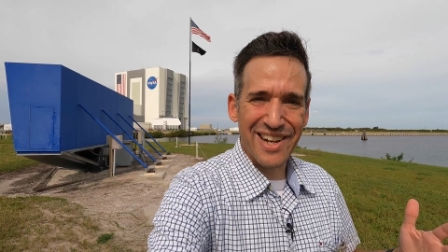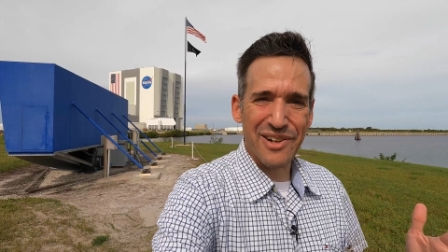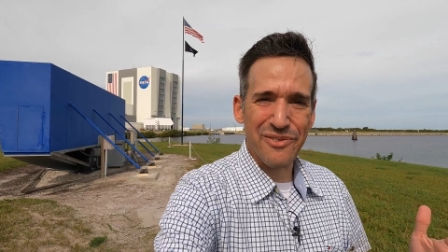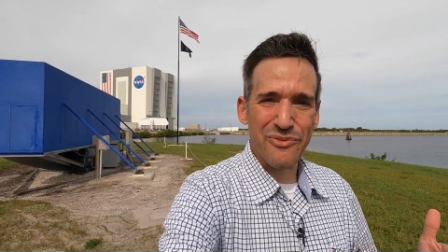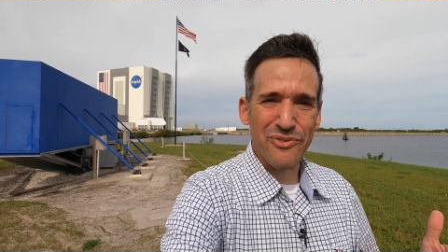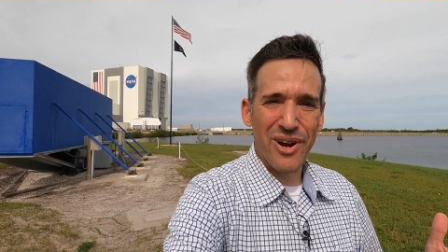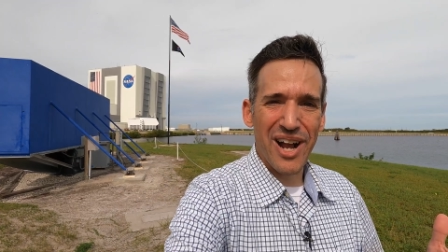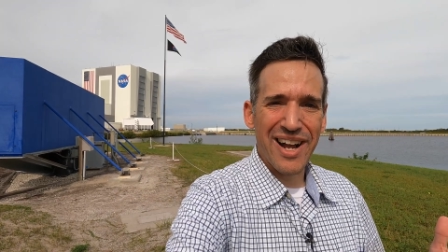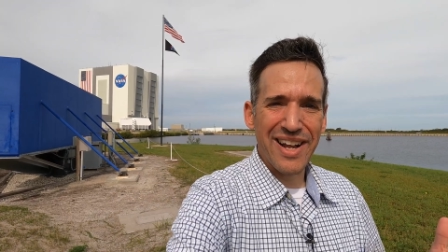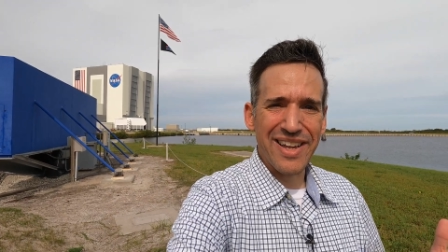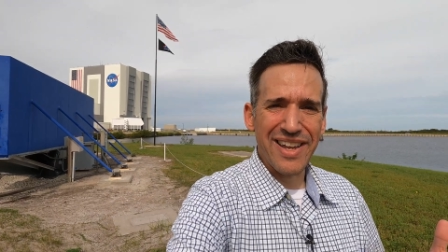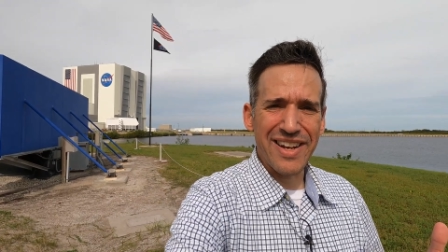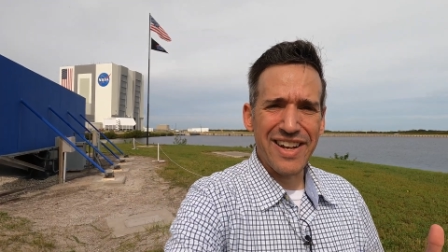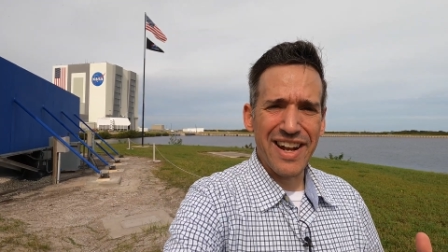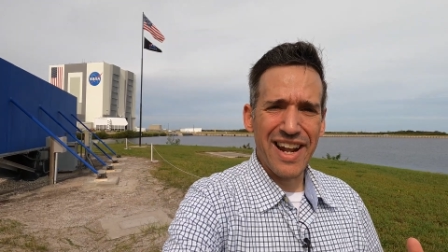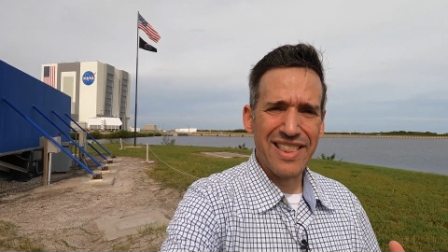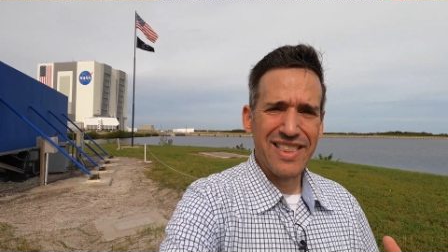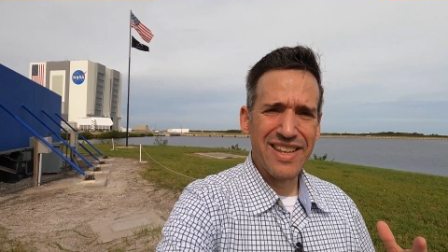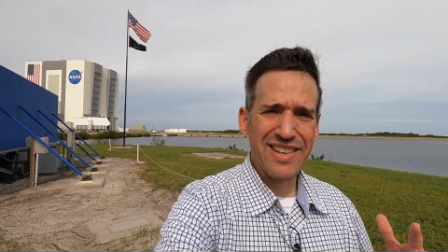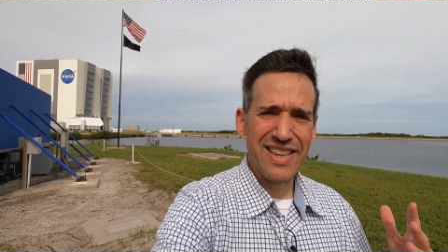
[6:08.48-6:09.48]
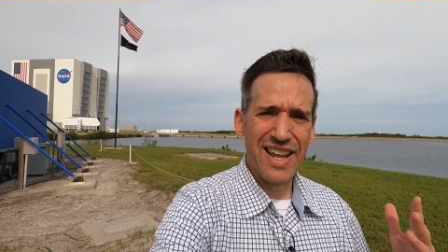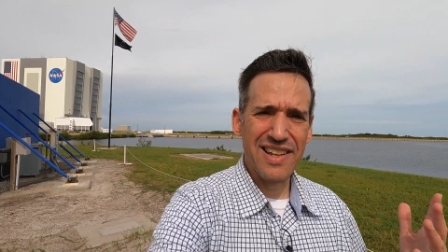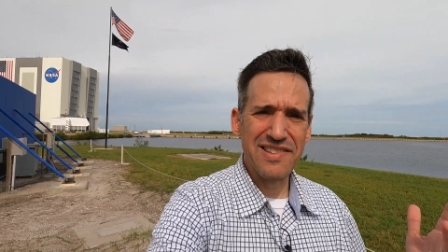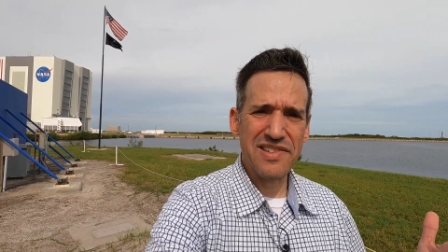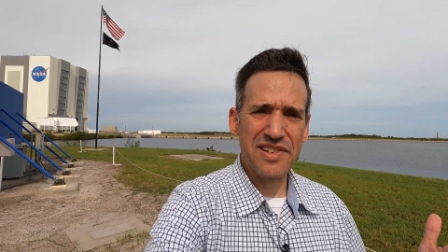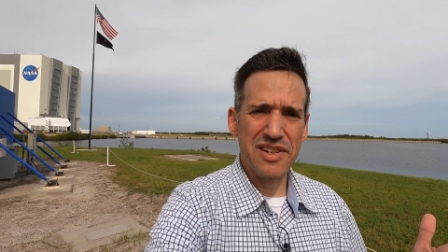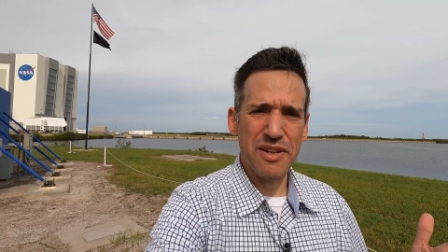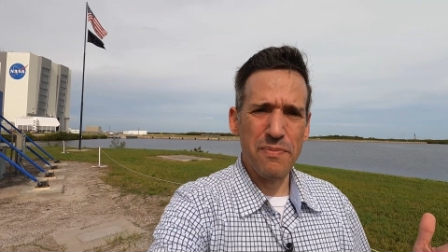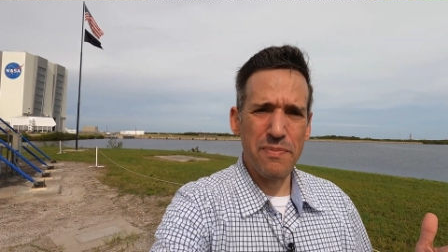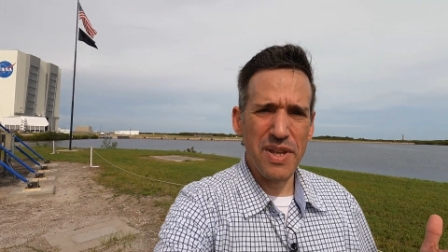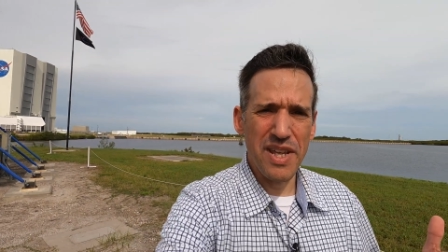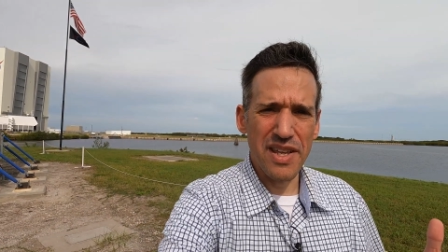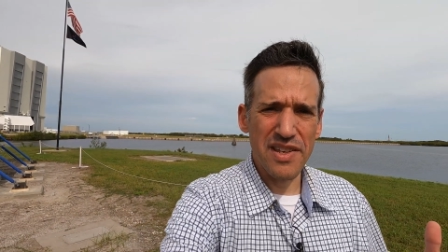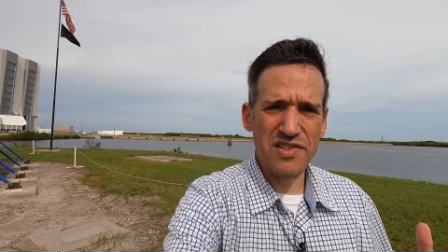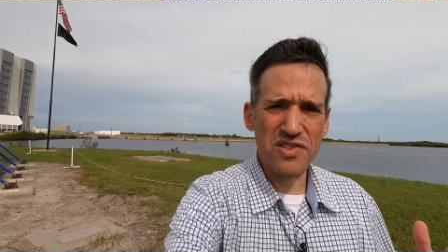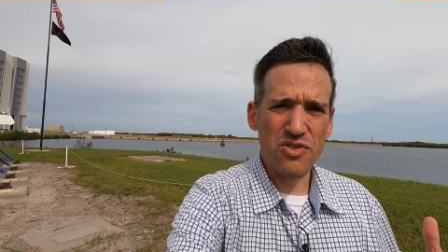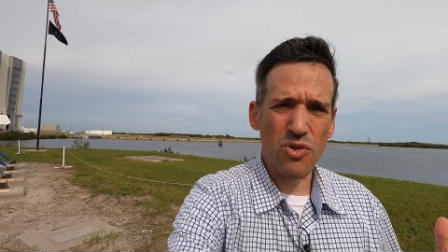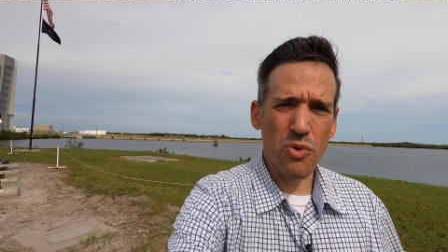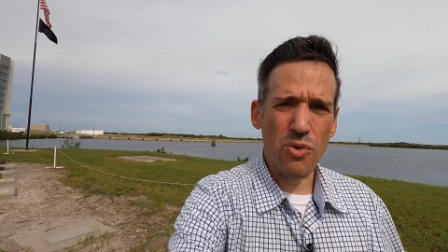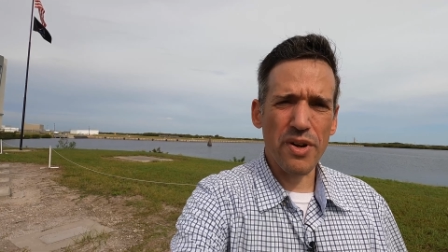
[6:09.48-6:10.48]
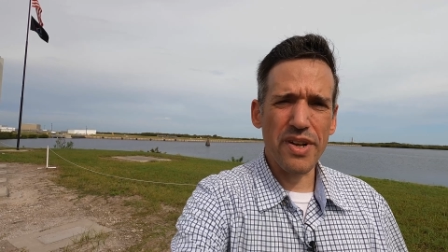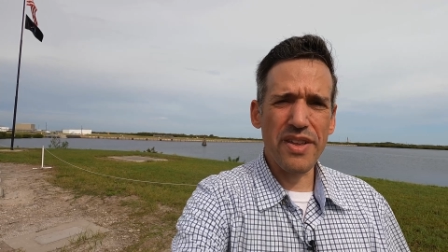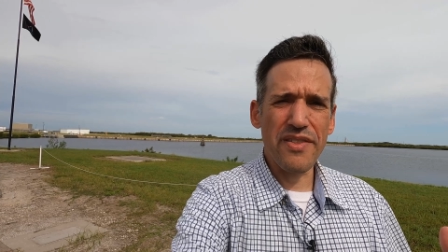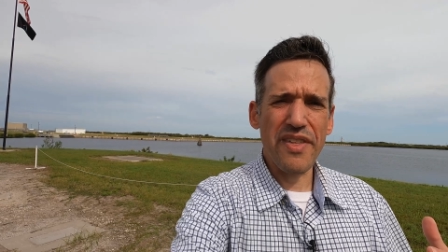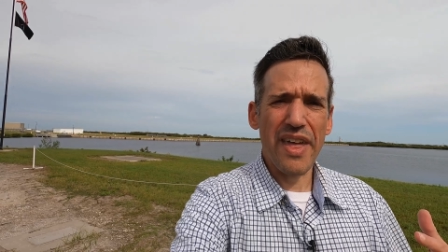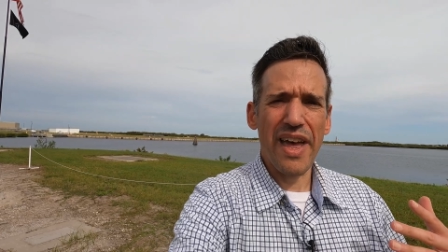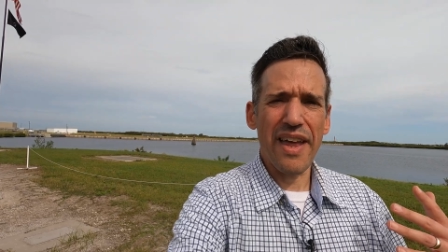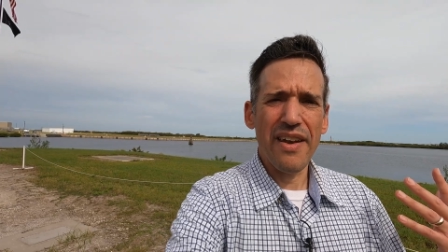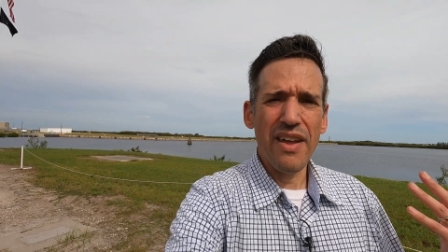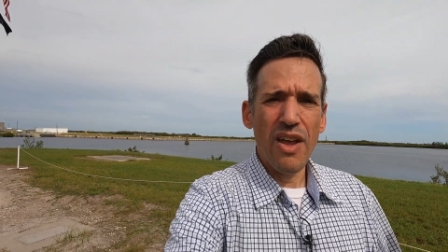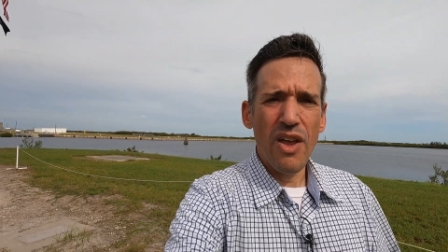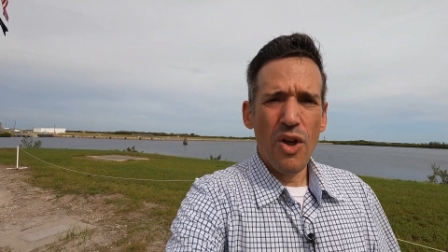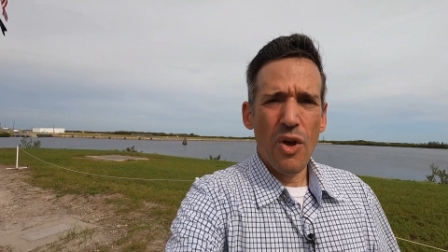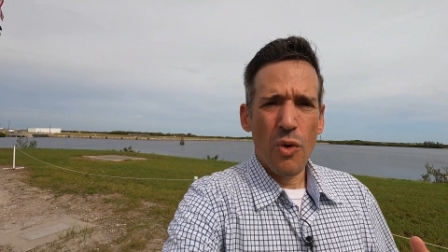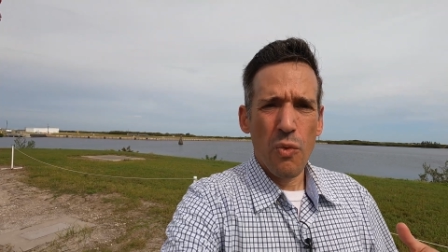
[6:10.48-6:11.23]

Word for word: kind of rocket. And I think that's going to be a story that